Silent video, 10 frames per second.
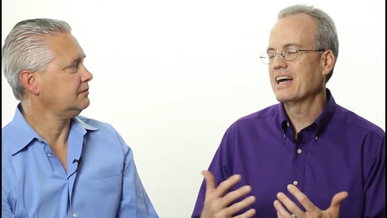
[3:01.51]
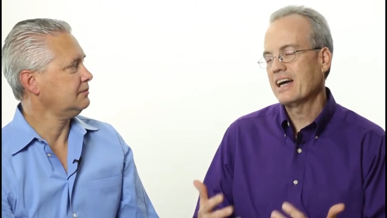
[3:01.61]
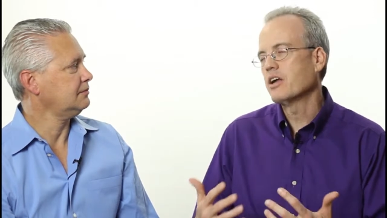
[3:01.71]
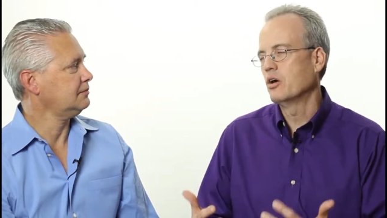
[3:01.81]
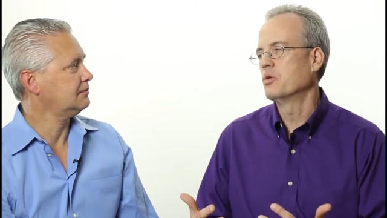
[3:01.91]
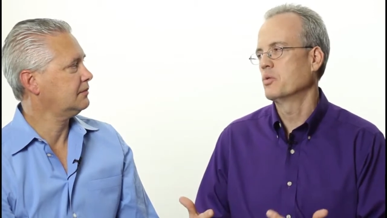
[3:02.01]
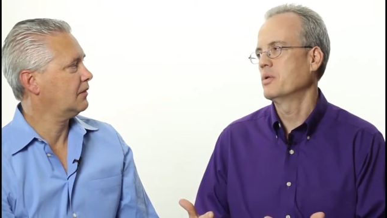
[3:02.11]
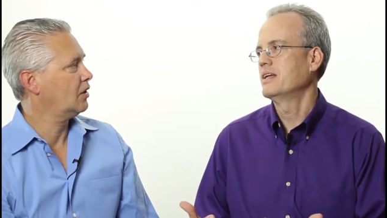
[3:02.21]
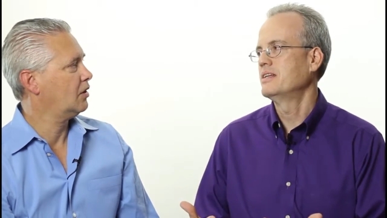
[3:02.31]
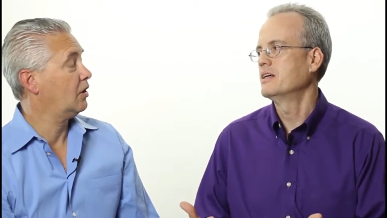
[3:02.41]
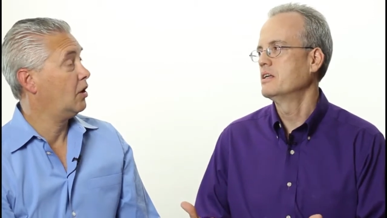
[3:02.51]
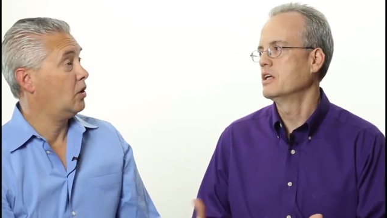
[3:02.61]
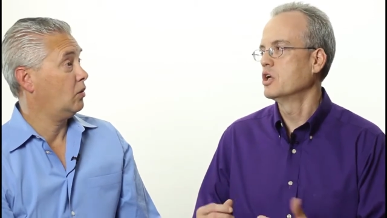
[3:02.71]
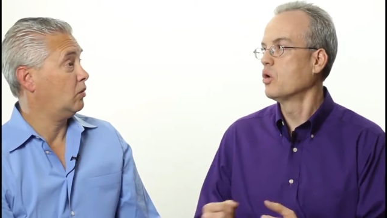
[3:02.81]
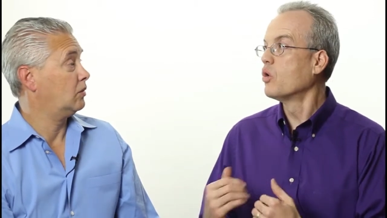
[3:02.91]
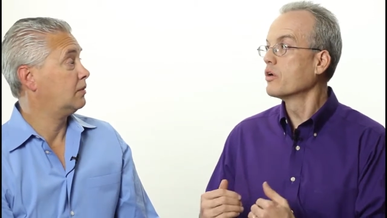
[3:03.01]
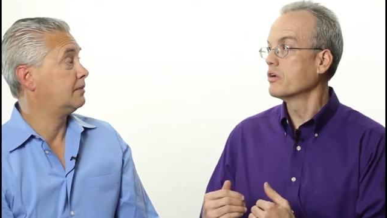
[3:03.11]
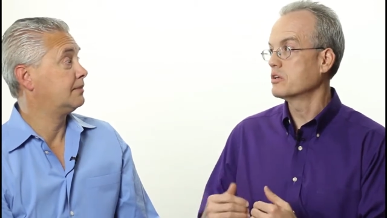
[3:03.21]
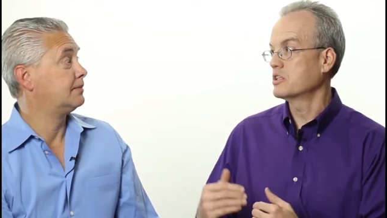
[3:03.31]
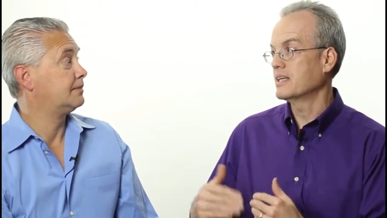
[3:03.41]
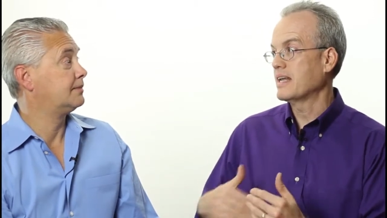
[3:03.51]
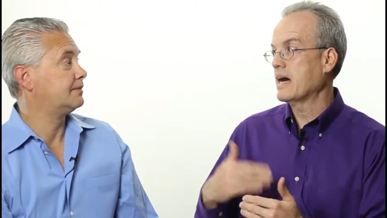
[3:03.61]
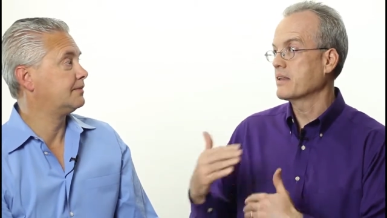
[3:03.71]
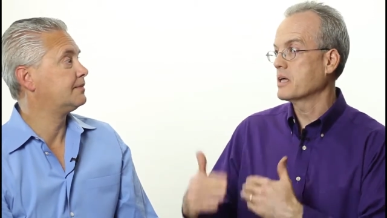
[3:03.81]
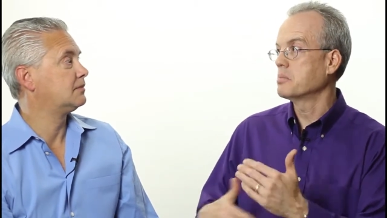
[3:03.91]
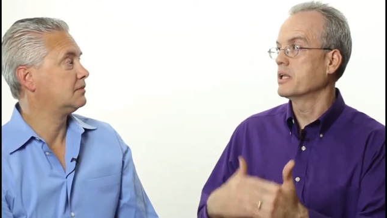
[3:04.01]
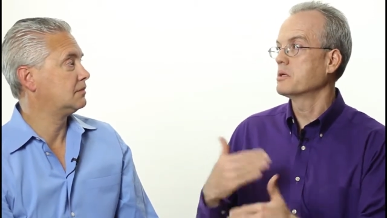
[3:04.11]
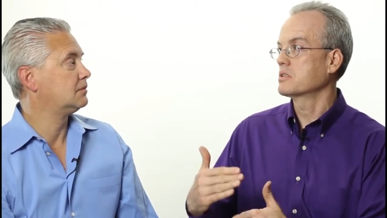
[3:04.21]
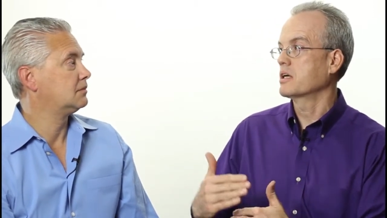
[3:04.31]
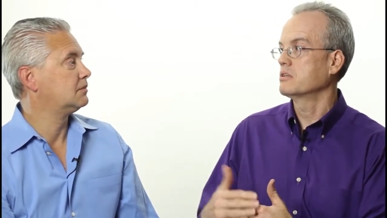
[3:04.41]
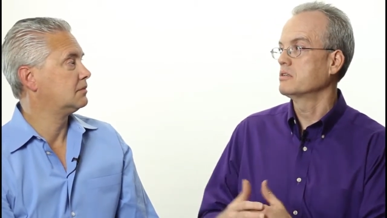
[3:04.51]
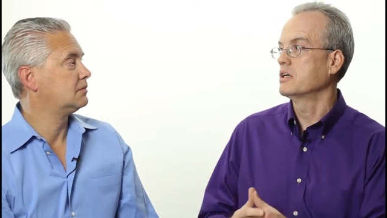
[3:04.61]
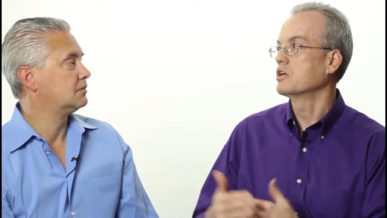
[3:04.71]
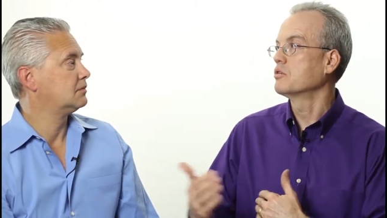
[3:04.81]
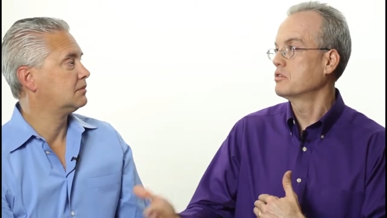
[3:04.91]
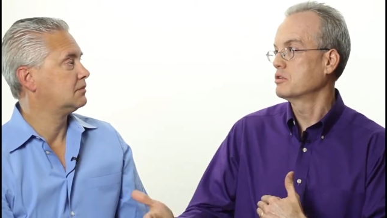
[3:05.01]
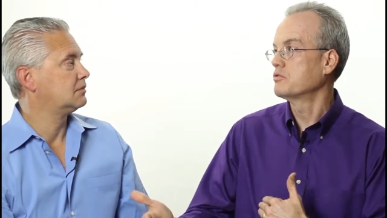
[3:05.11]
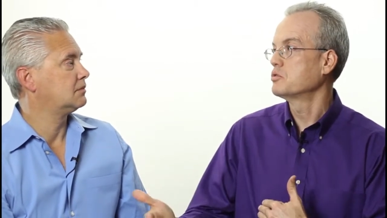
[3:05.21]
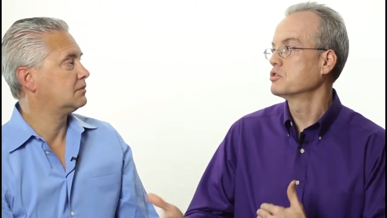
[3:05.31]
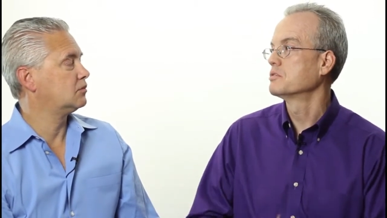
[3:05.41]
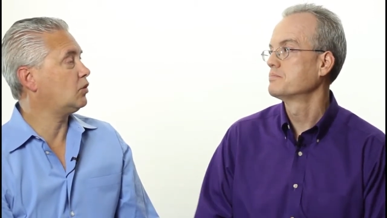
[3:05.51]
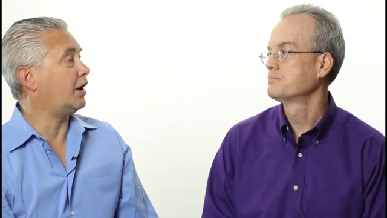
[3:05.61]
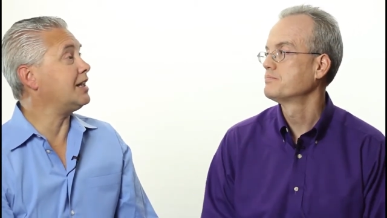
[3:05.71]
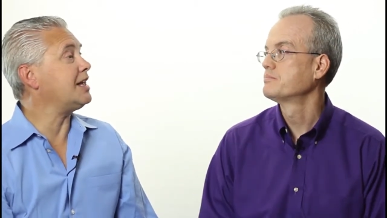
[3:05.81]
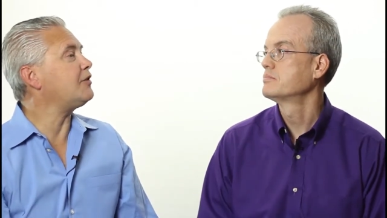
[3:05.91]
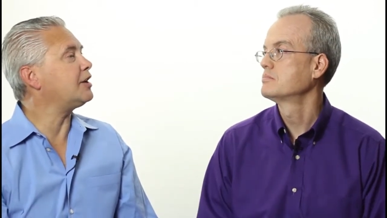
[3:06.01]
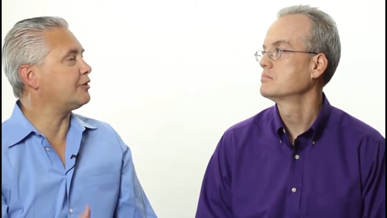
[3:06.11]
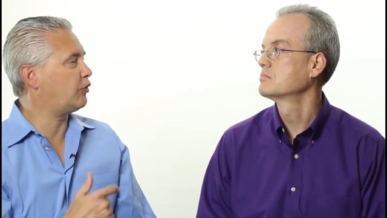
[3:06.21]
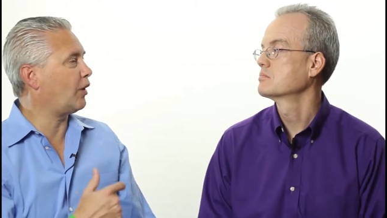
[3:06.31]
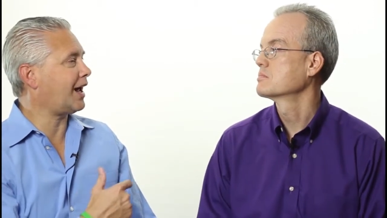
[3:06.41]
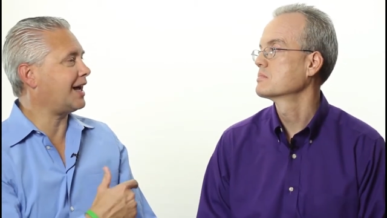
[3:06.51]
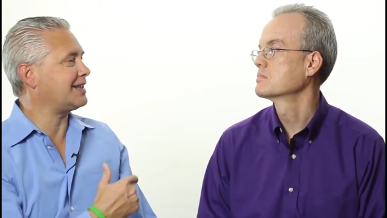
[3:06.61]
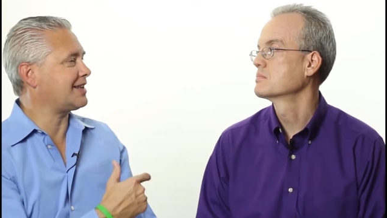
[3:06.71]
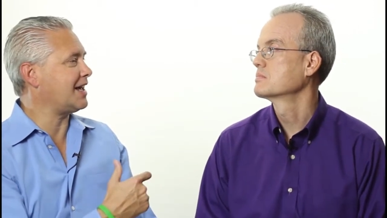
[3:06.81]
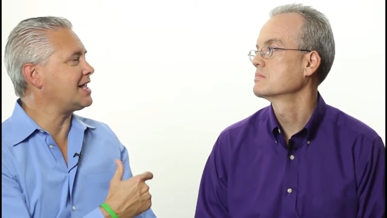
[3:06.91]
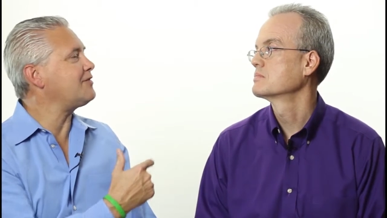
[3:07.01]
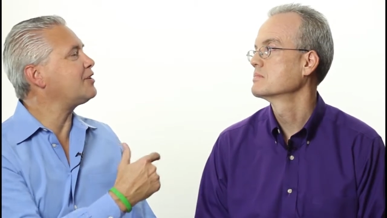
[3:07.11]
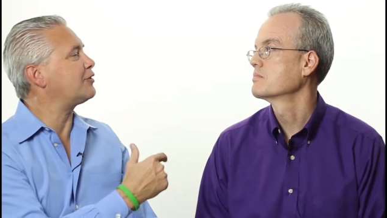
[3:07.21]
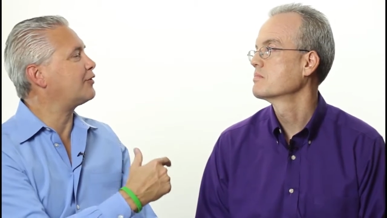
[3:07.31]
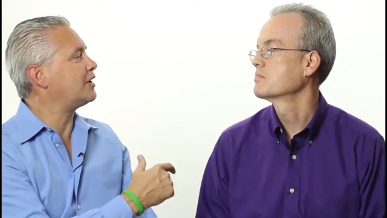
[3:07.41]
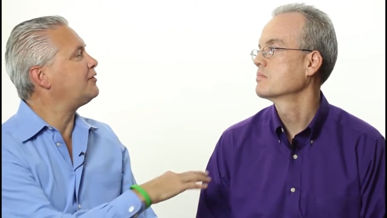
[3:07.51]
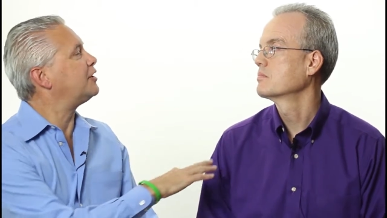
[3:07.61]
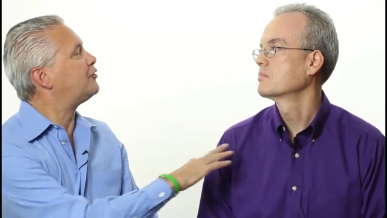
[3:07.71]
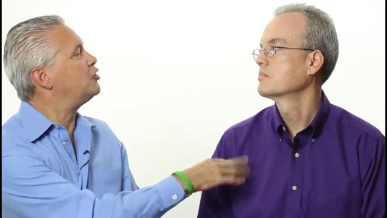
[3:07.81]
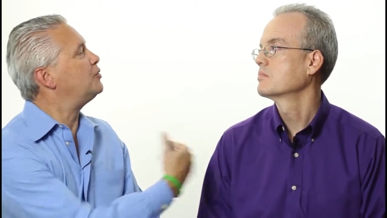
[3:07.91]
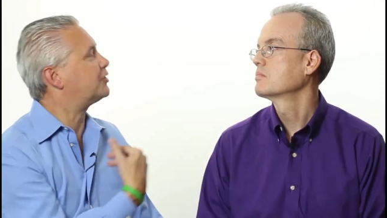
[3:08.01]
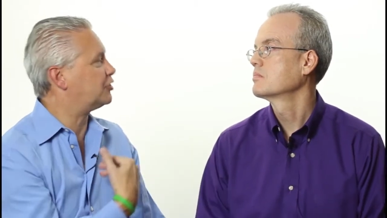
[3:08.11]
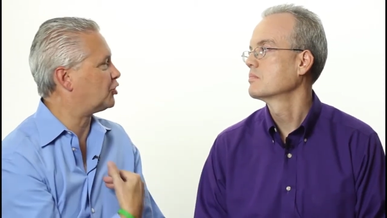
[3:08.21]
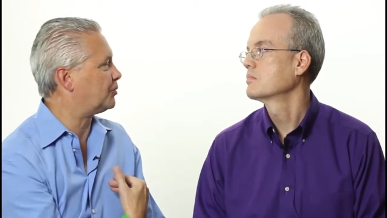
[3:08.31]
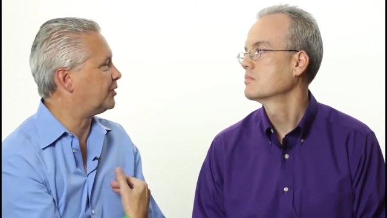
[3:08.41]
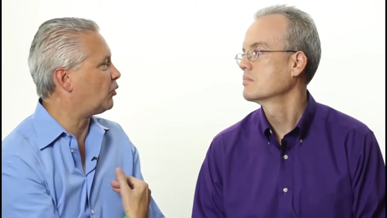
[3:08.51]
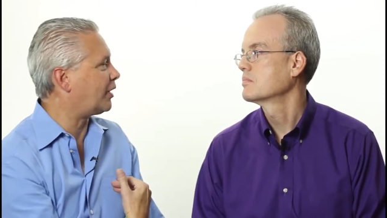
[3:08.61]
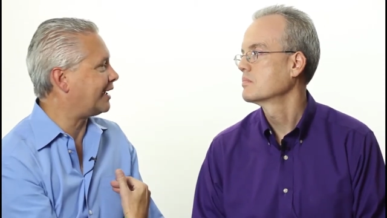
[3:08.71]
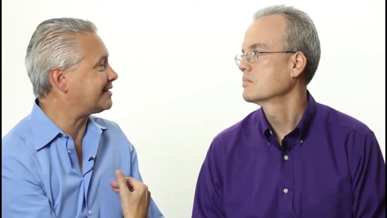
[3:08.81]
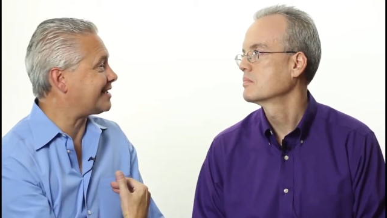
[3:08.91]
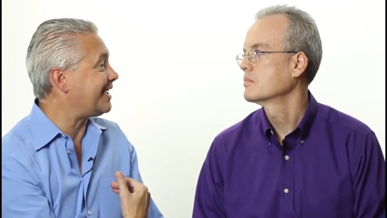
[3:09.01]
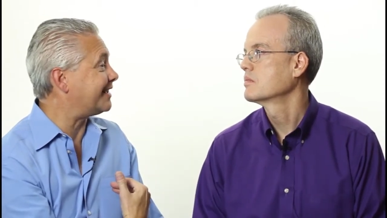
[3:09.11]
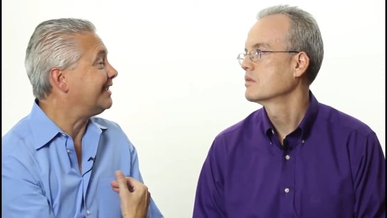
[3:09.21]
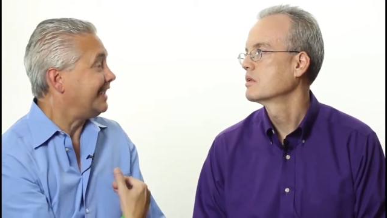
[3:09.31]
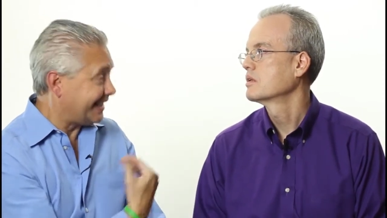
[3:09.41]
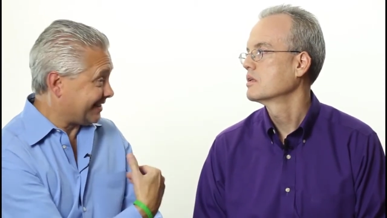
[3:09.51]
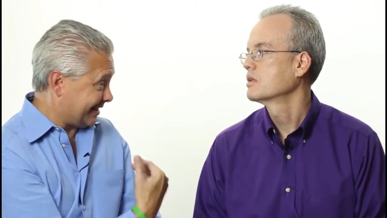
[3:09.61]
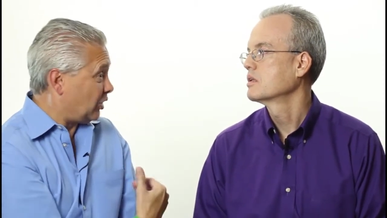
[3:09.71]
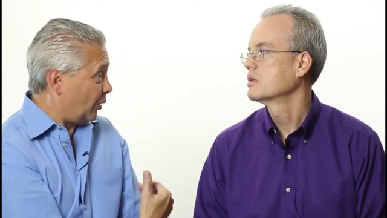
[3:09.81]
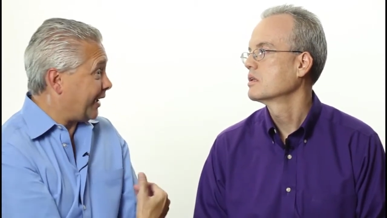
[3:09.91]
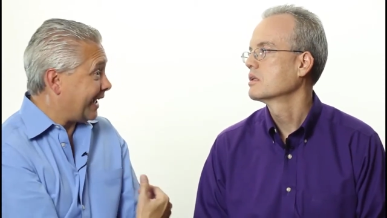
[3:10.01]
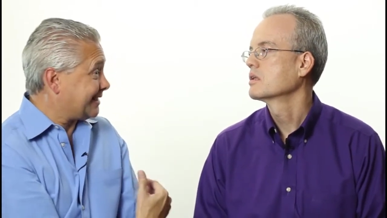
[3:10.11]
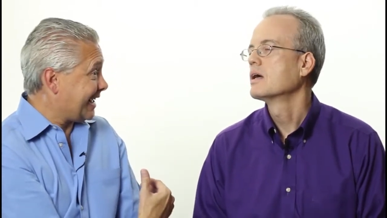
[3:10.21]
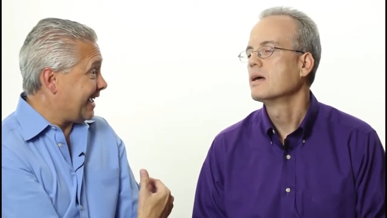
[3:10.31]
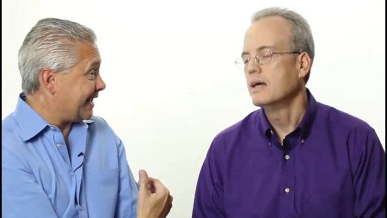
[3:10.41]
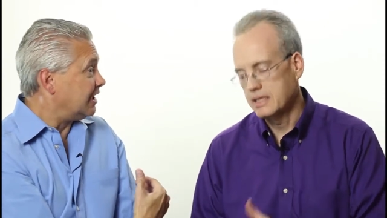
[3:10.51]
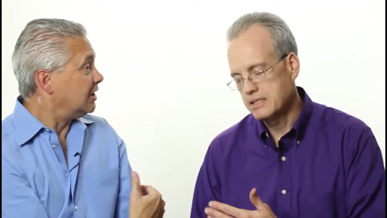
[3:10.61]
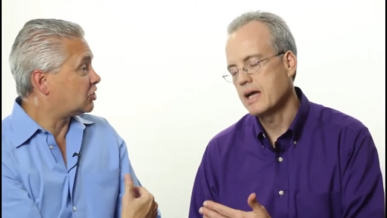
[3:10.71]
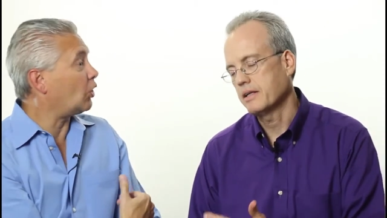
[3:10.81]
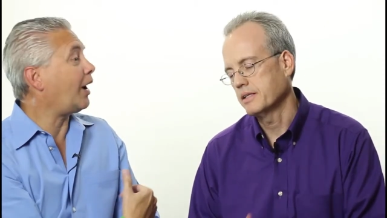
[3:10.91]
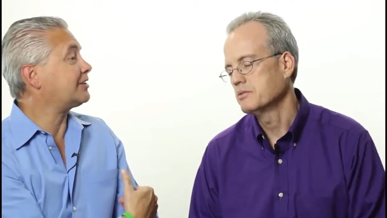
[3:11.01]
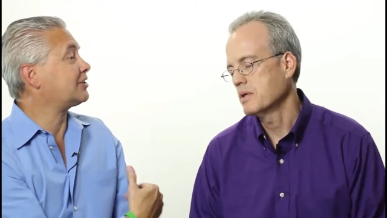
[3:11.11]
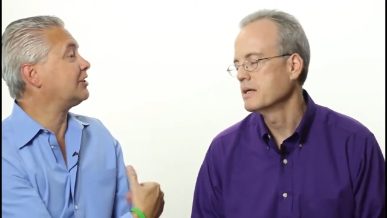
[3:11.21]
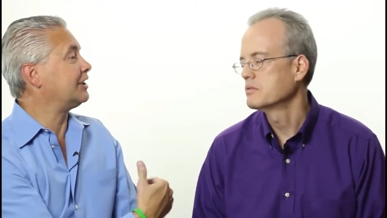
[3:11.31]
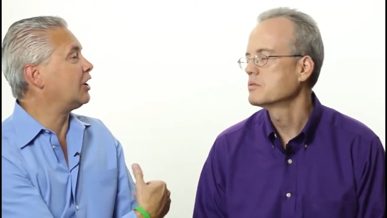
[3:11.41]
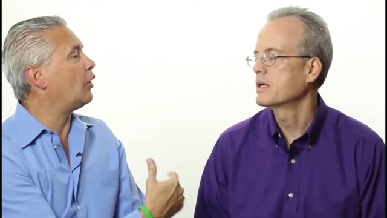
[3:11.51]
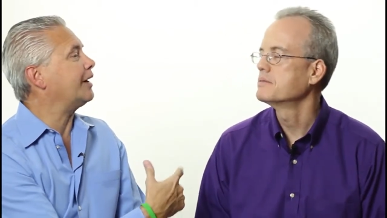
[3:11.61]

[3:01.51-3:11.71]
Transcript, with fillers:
Speaker 1: I got to own what I did in order to get out of that blame cycle and go to the future.
Speaker 2: Well, even if what I said, even if even if you misinterpreted what I said, it's still what I said. Exactly. So I still right, need to